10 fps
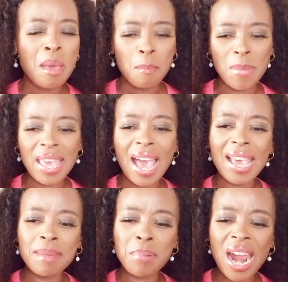may
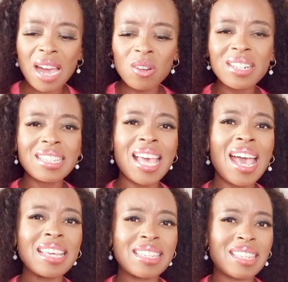I
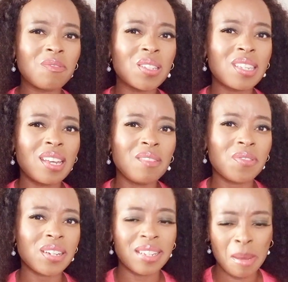prioritize service
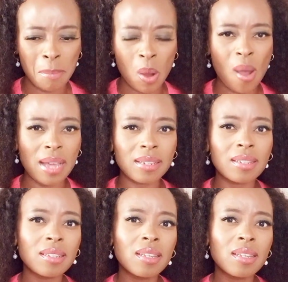delivery, number one.